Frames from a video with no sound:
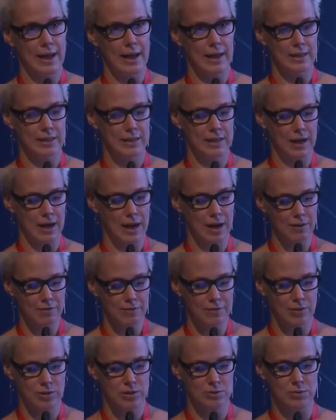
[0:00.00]
And
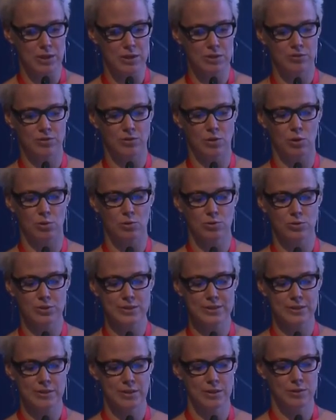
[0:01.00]
half of smartphone
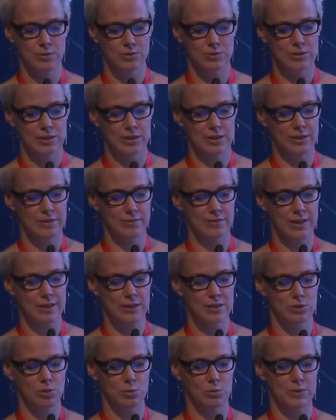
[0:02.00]
owners use their
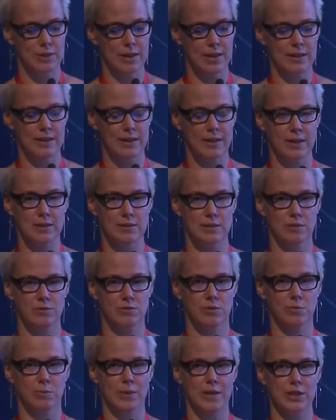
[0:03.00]
device to obtain health
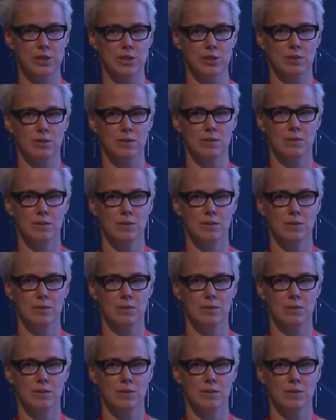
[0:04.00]
information,